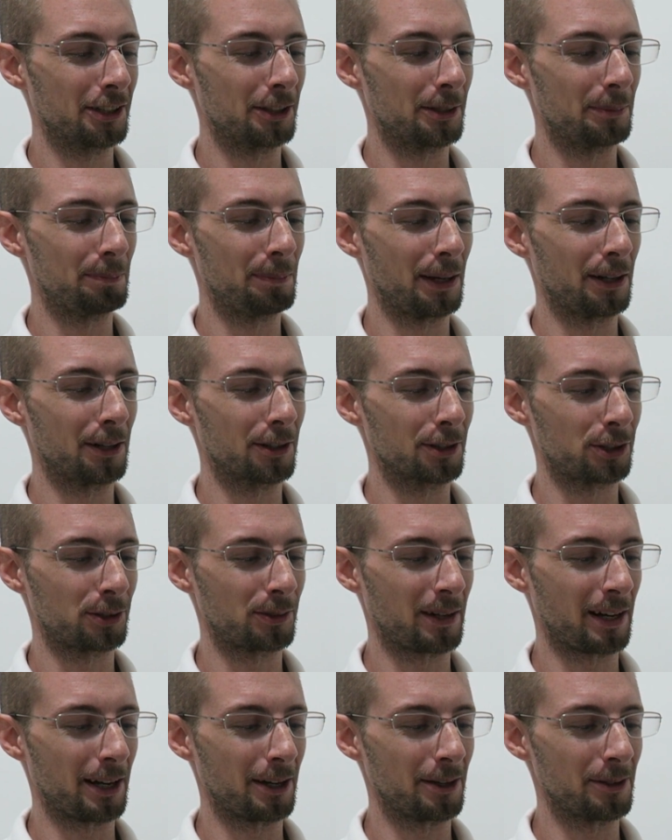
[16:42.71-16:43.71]
your barrel
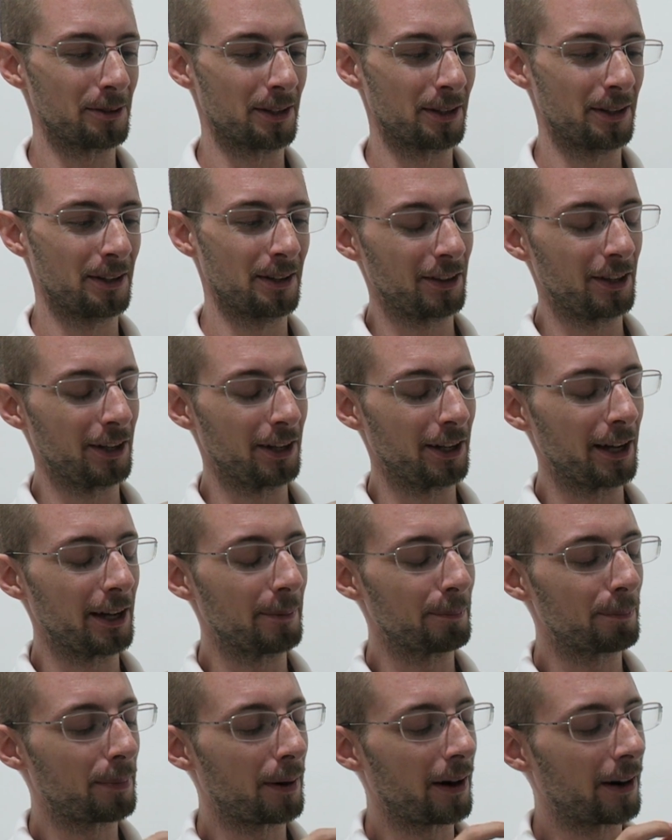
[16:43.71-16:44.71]
shroud,
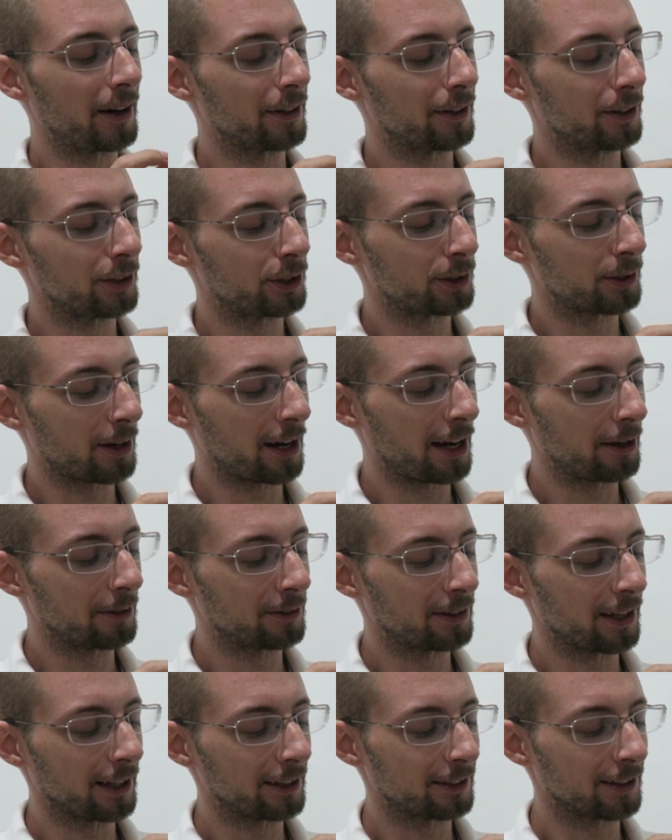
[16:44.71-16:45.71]
the part of the
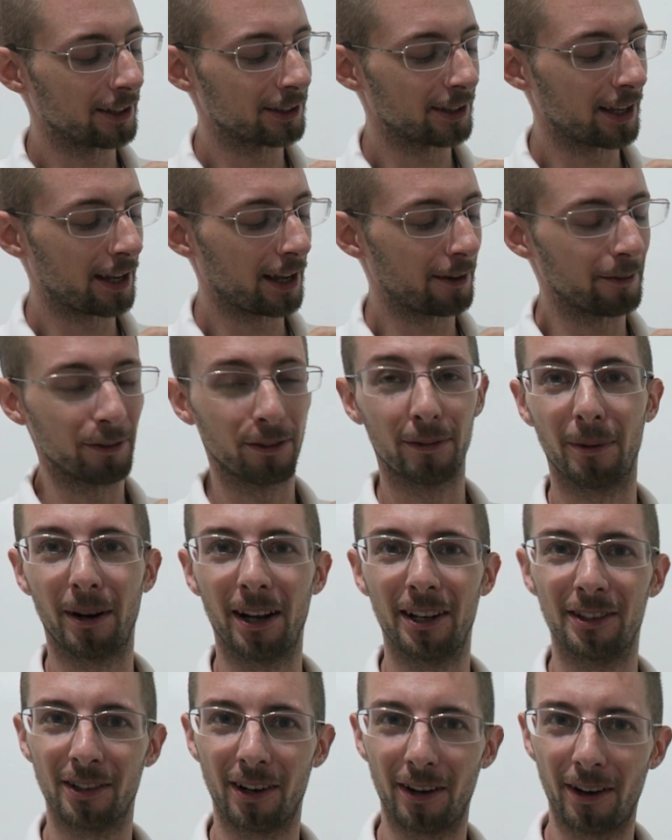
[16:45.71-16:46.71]
shroud that doesn't have
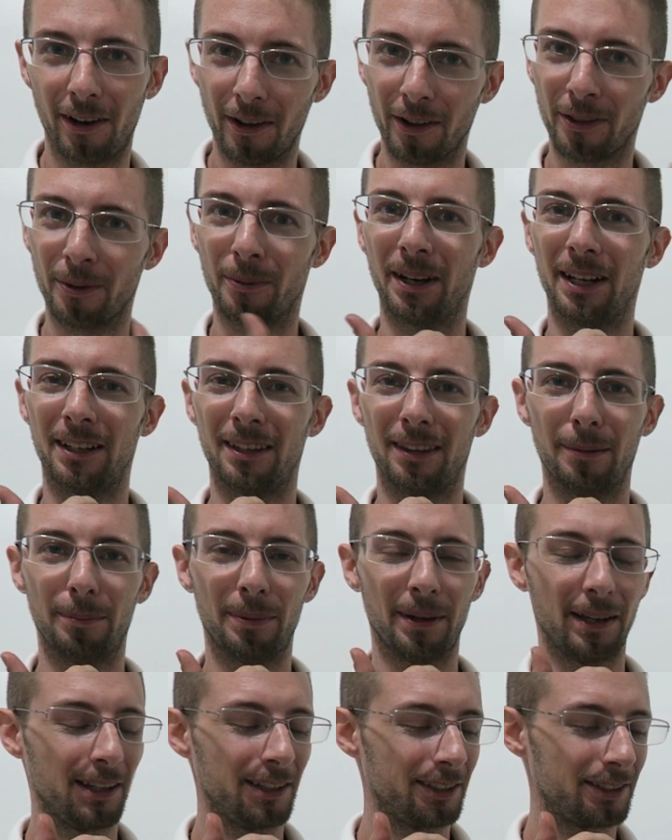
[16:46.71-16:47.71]
threads all the way to the
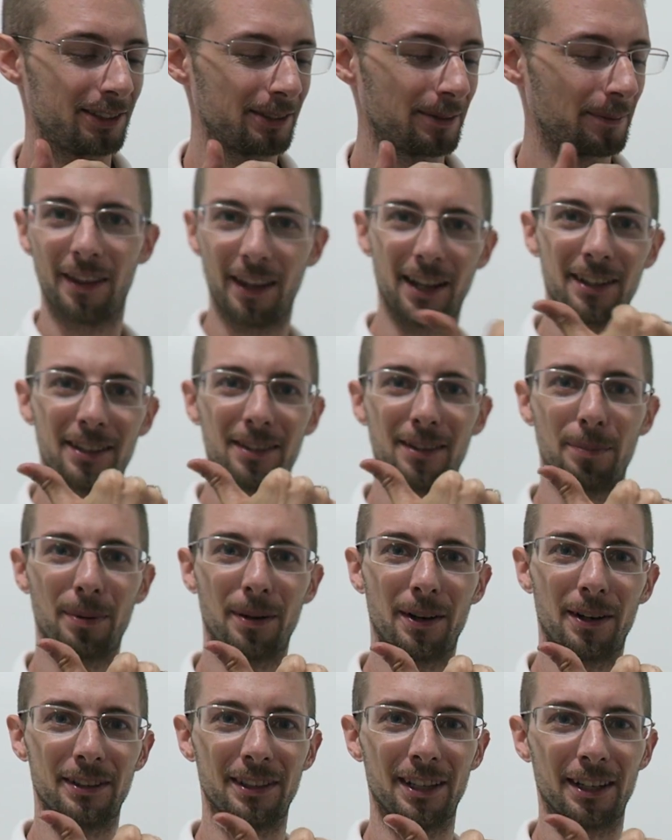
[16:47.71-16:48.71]
base, that's the
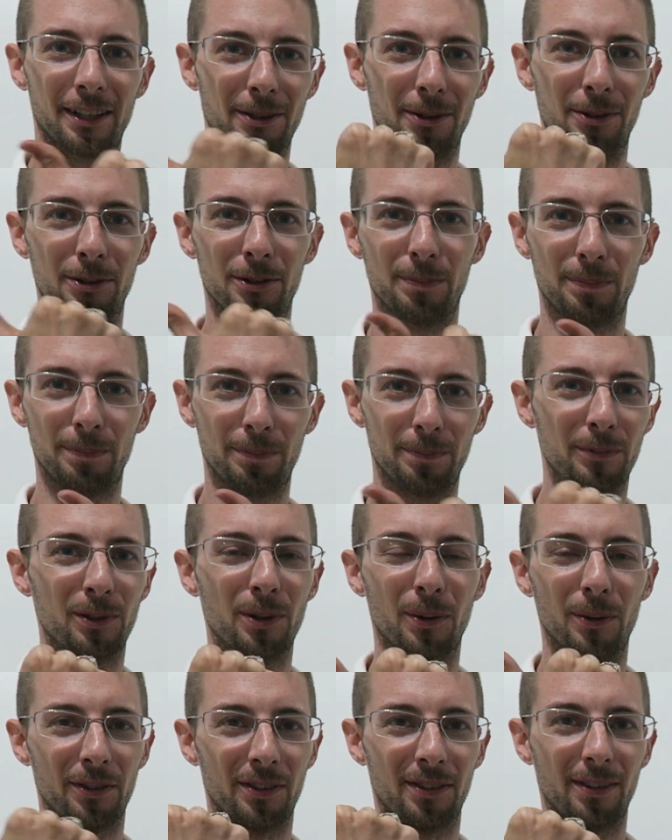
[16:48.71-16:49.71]
part that goes
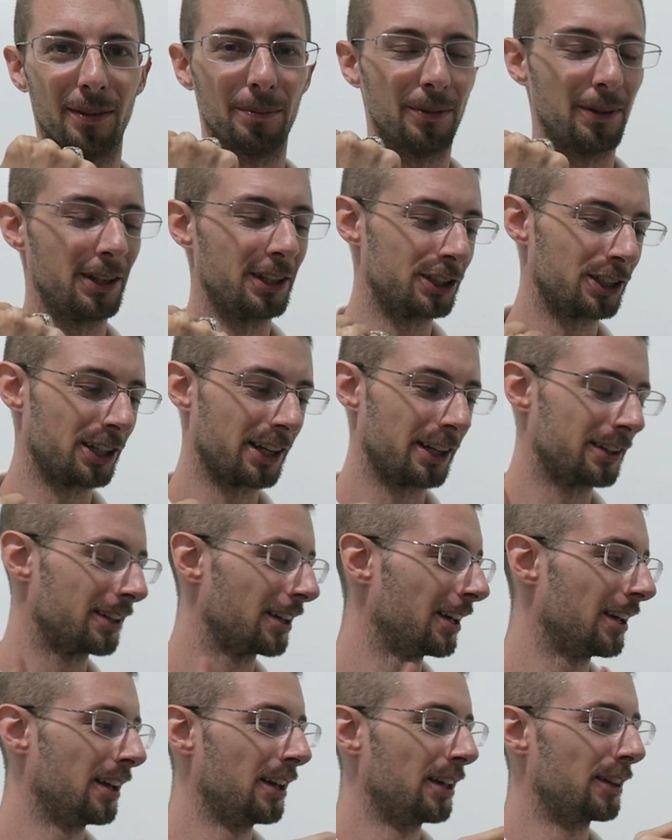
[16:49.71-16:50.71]
towards the breech end.
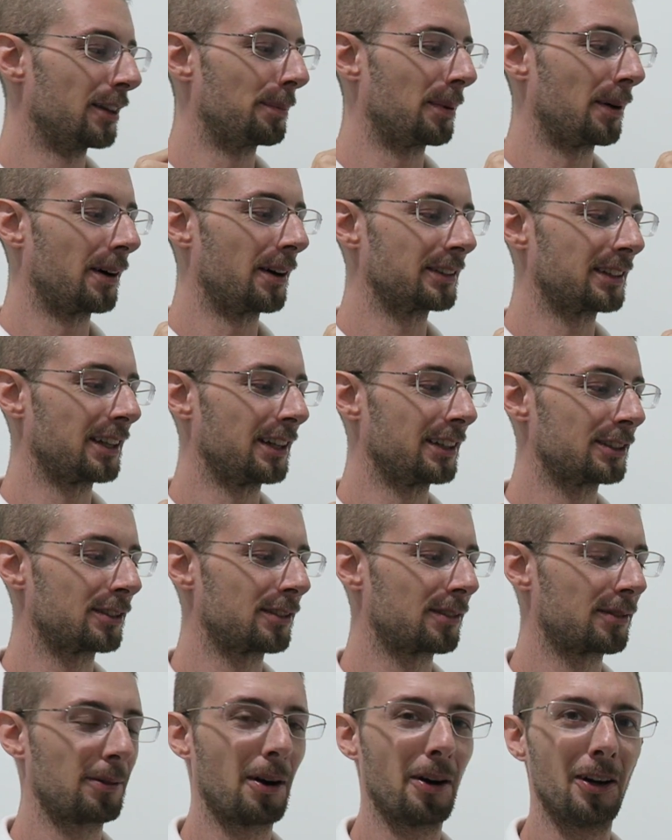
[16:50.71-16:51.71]
The part that's
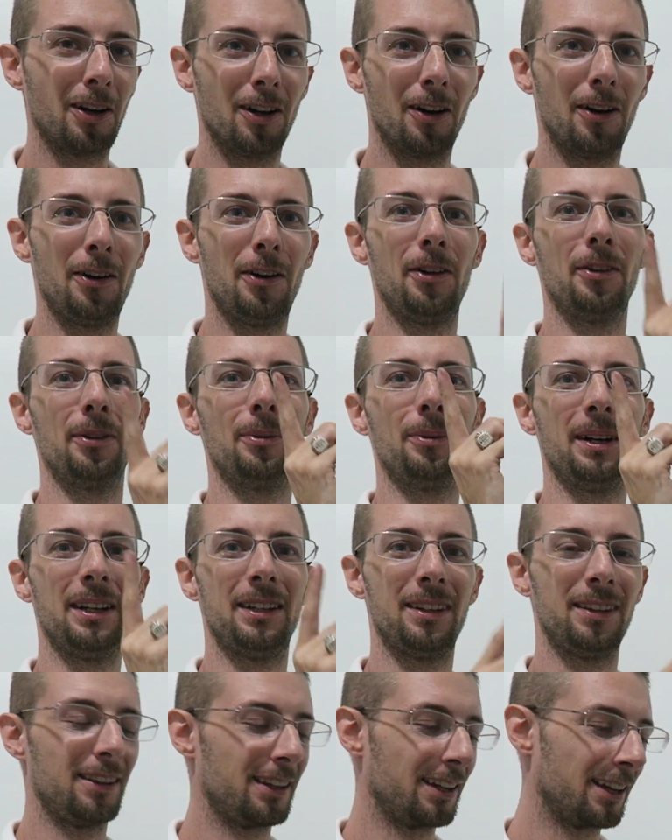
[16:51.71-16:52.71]
threaded all the way
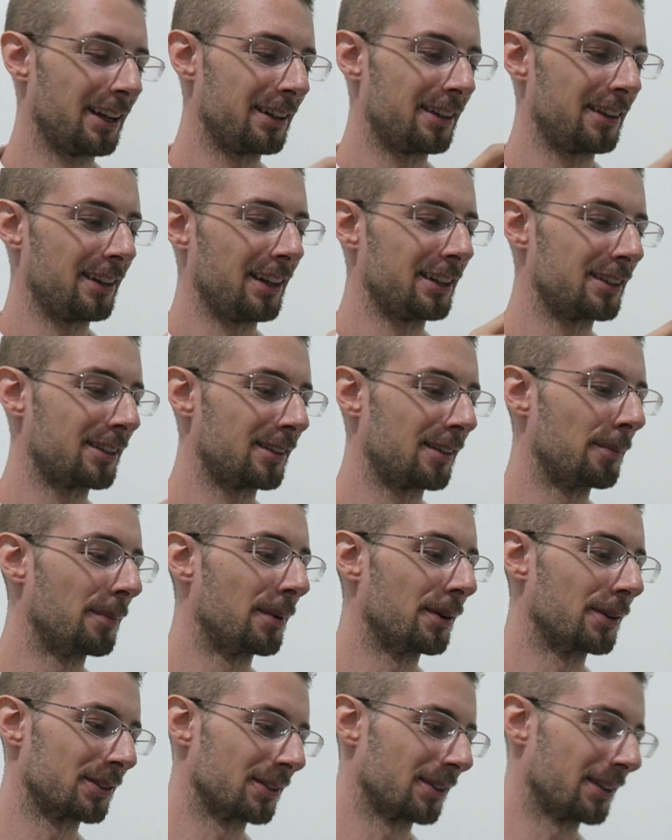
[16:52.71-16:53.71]
to the end, that's the
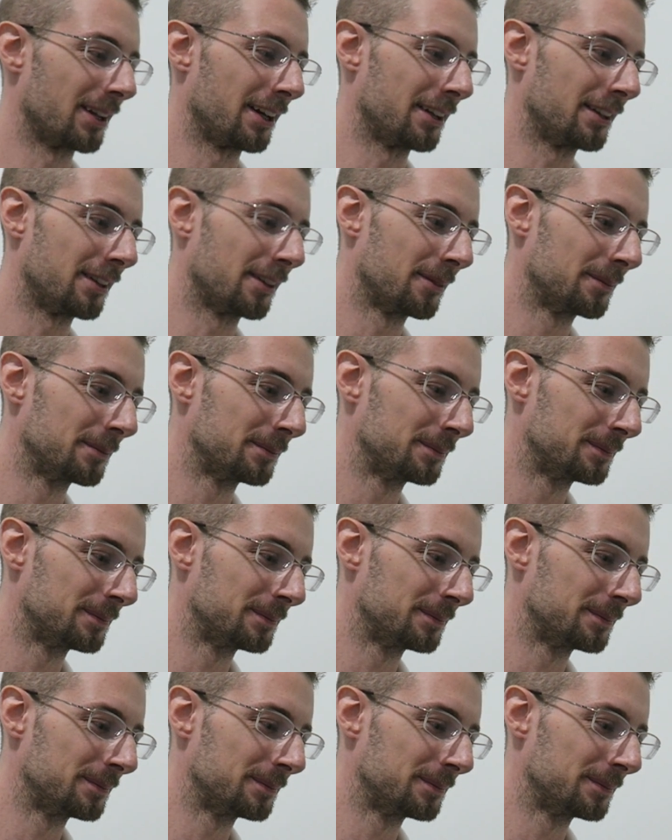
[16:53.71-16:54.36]
muzzle end.